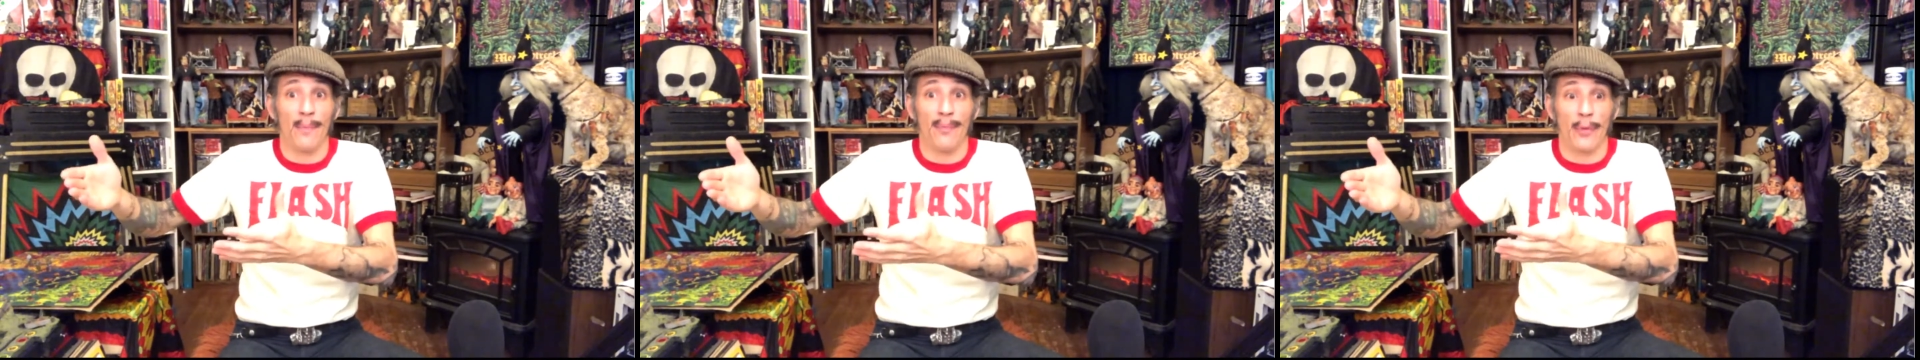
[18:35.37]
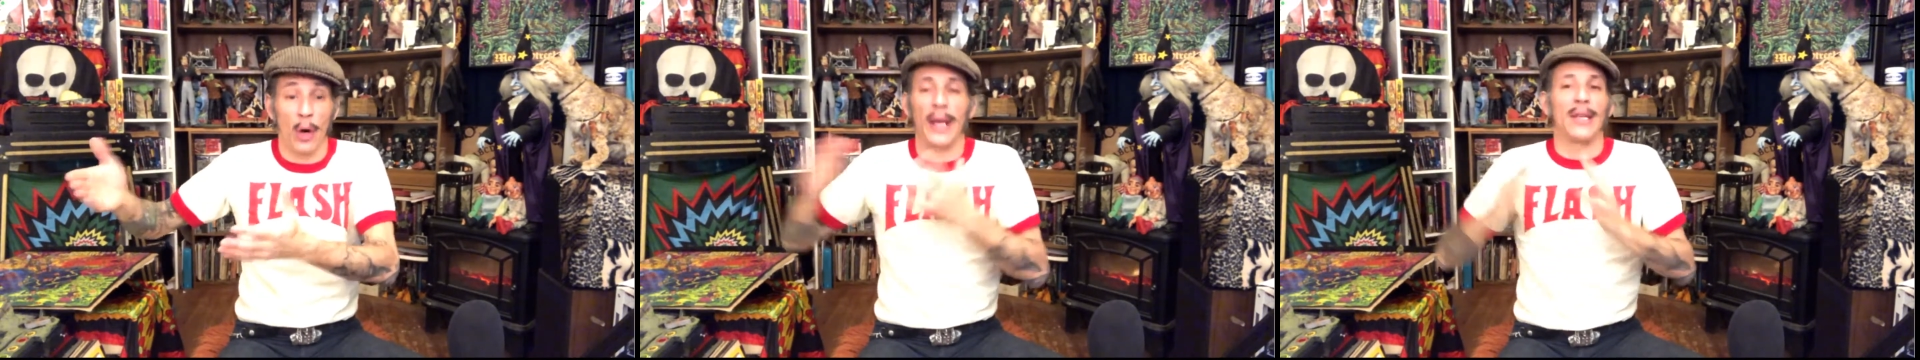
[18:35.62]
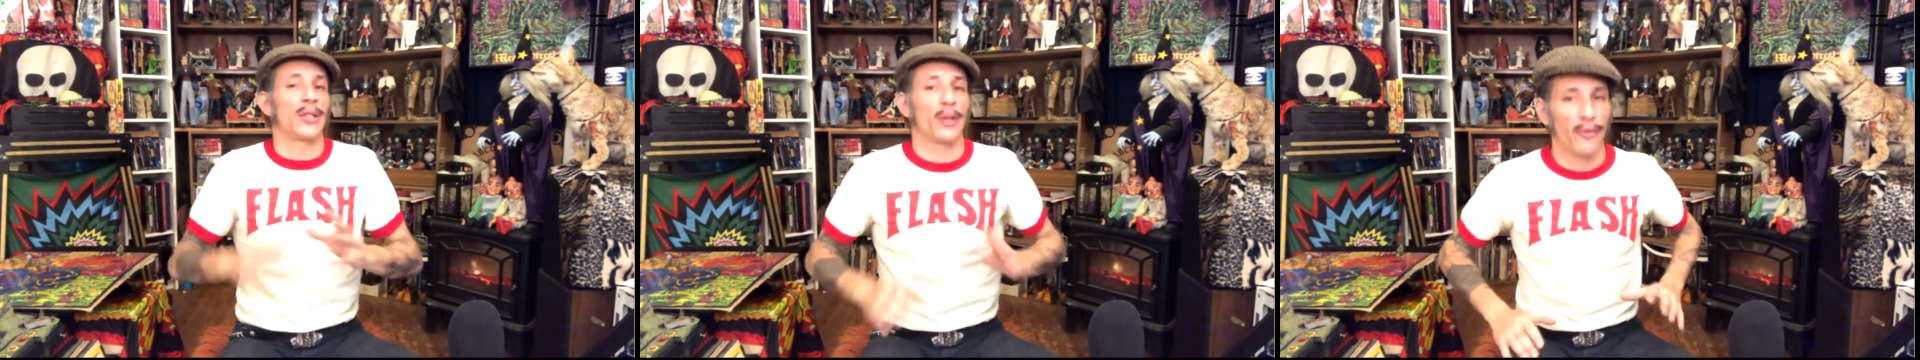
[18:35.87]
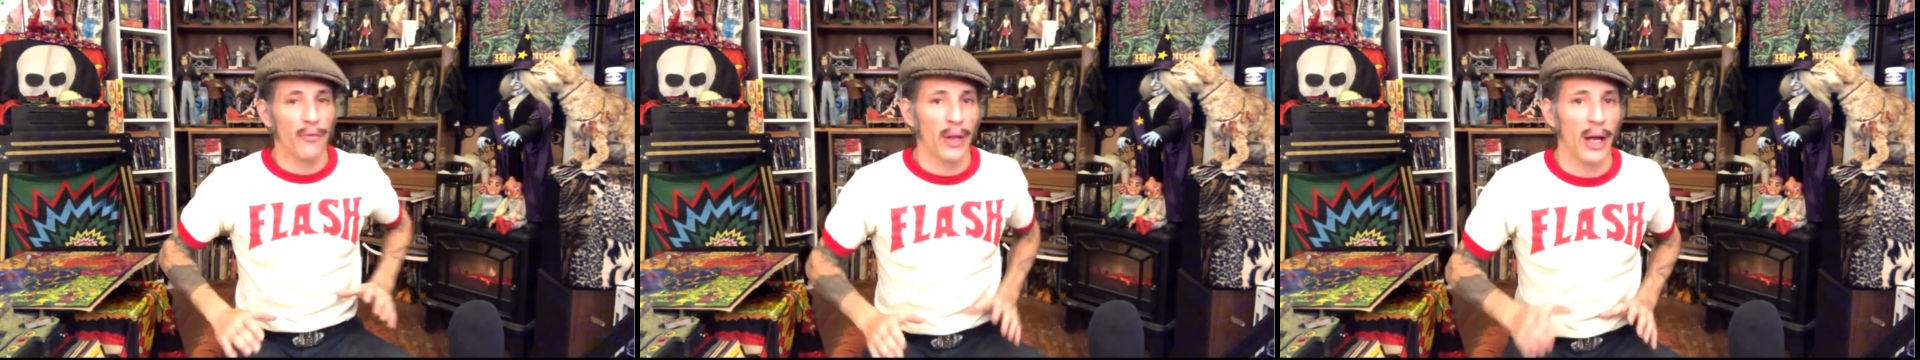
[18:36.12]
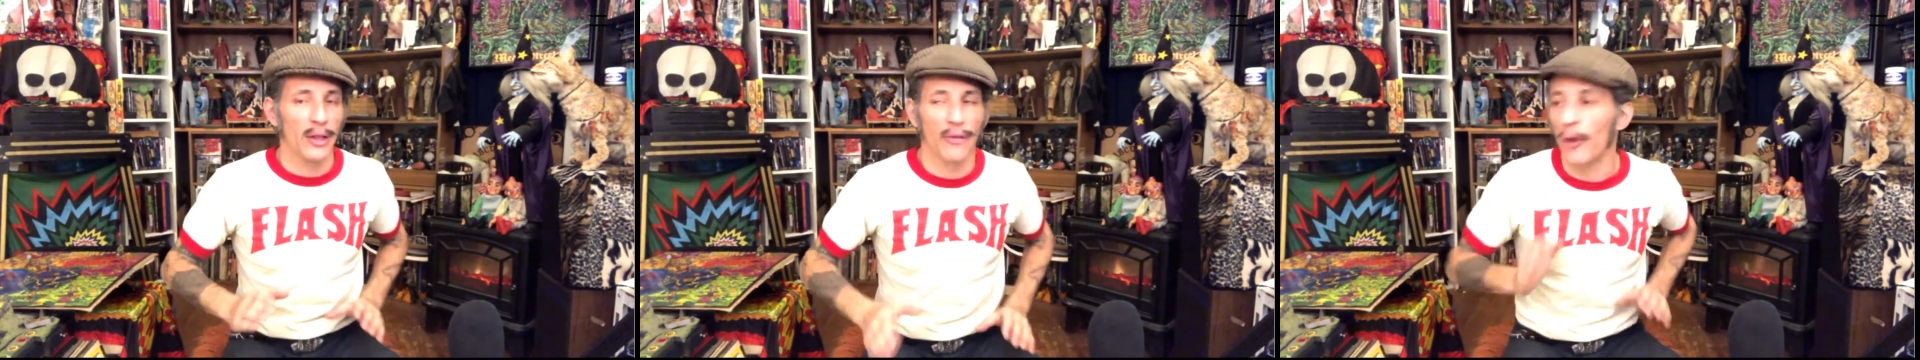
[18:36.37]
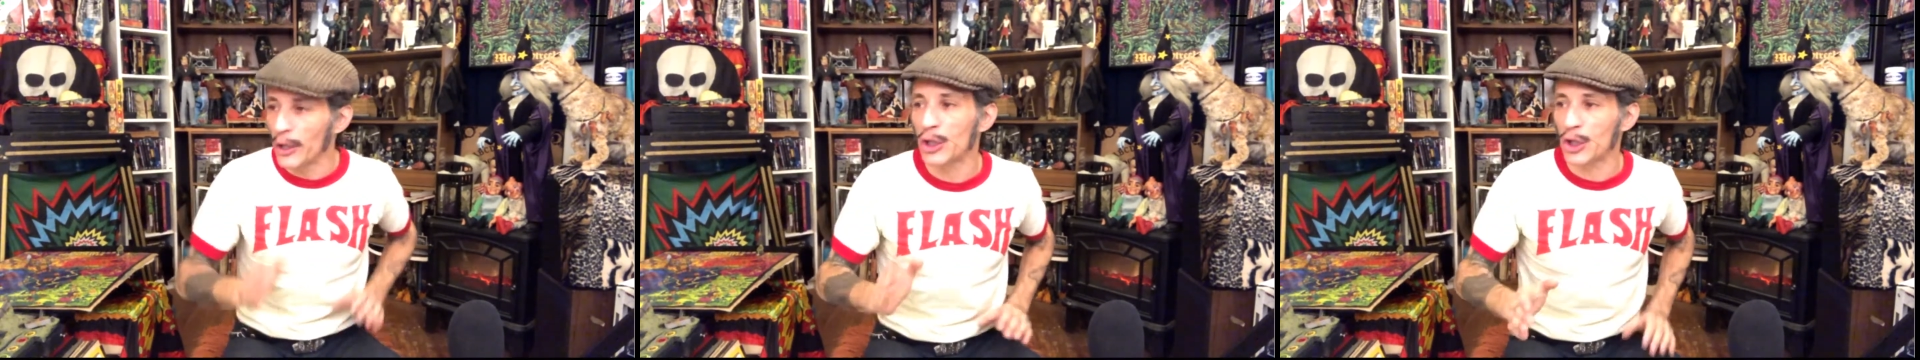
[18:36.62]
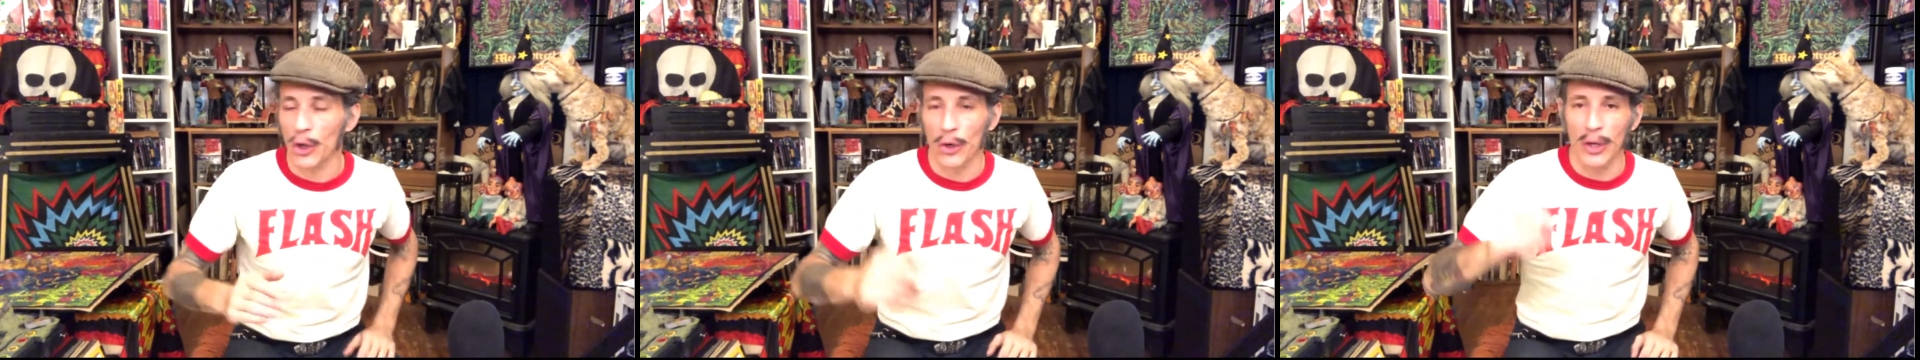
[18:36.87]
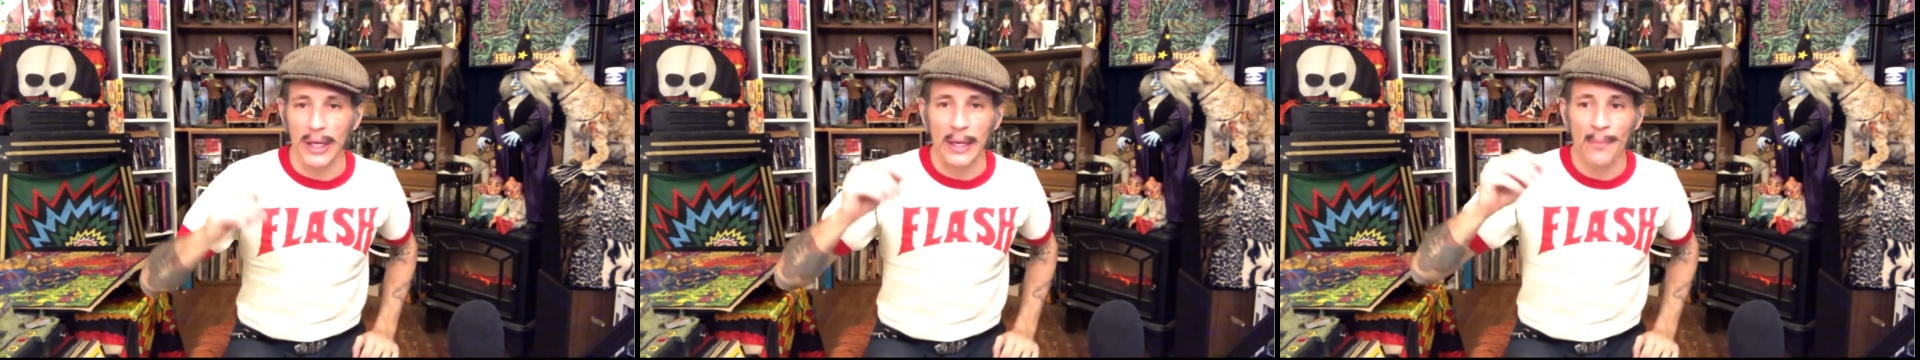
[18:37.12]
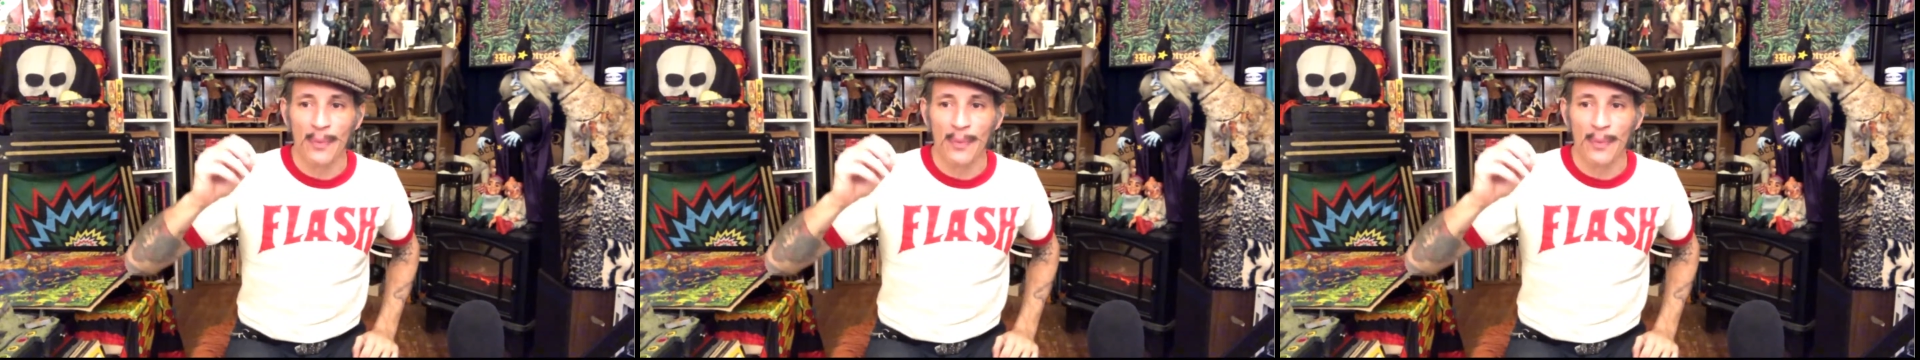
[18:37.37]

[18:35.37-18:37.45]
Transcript: Okay, so Laverne and Shirley